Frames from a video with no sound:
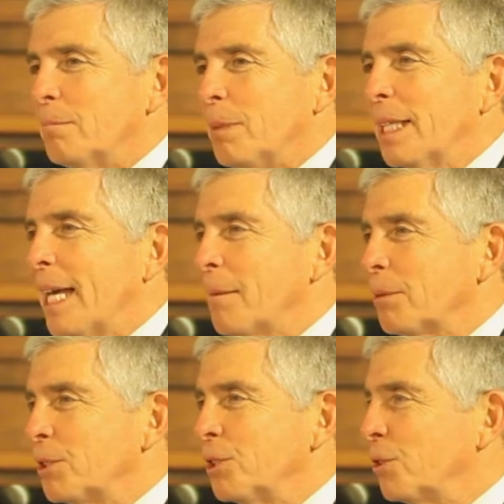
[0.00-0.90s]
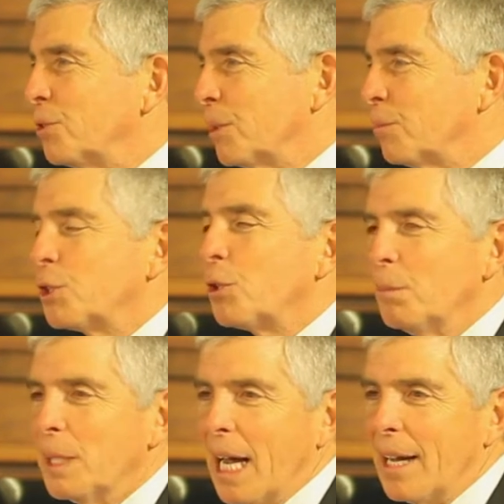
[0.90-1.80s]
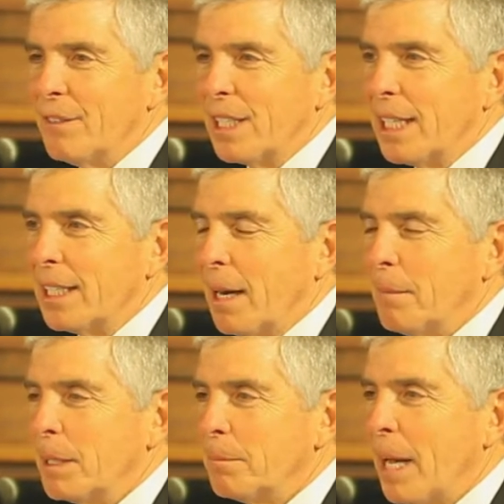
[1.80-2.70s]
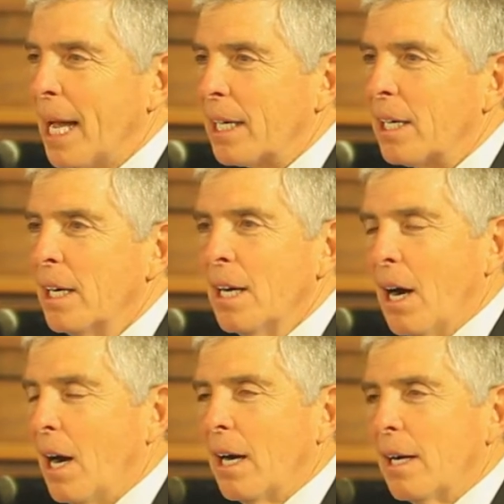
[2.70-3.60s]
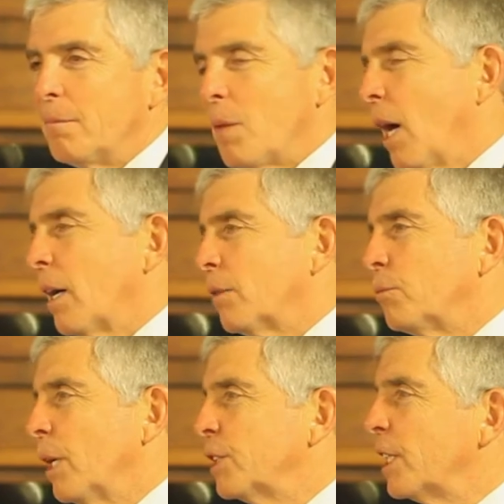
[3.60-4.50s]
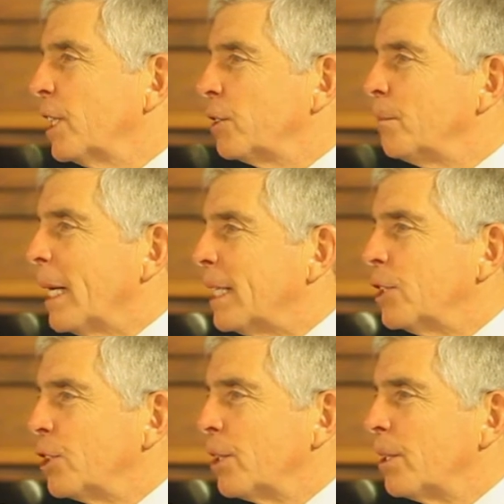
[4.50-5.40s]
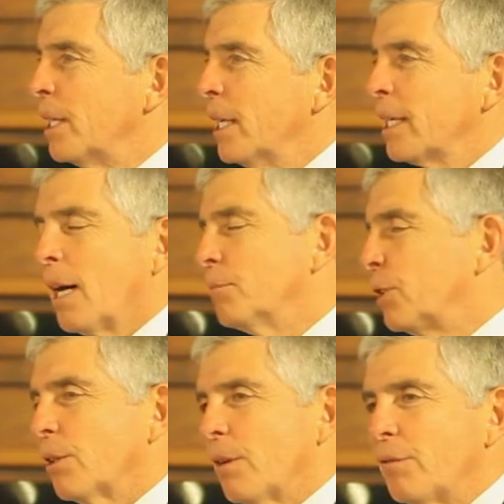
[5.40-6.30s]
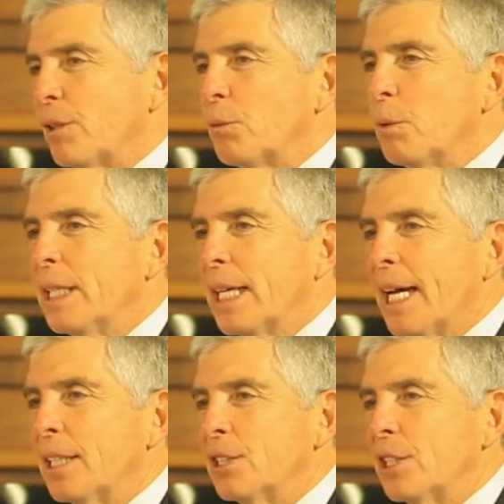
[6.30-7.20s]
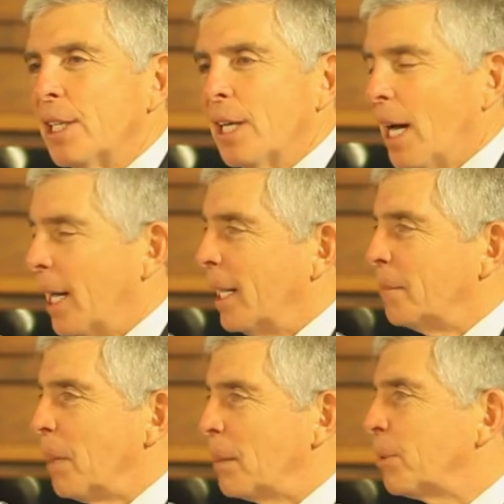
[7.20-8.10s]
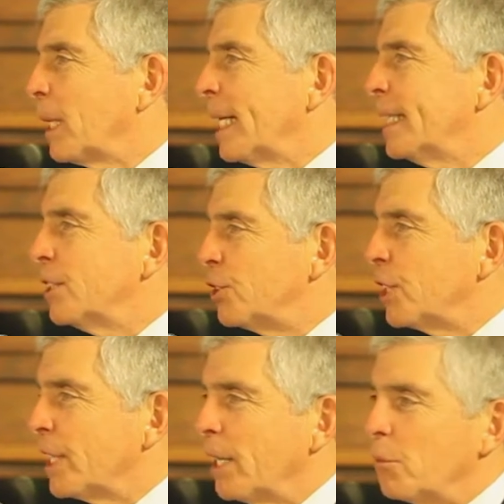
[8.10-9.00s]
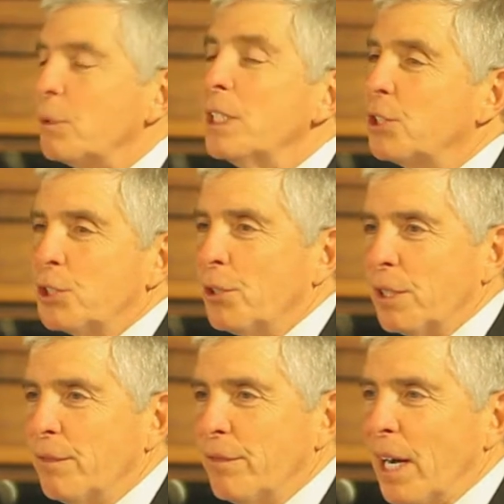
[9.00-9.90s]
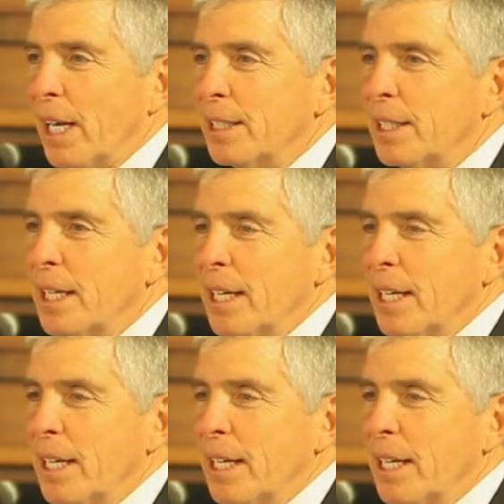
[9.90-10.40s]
being able to do some scuba diving and coming back. Our residence manager comes here every weekend. My plan is to get recertified.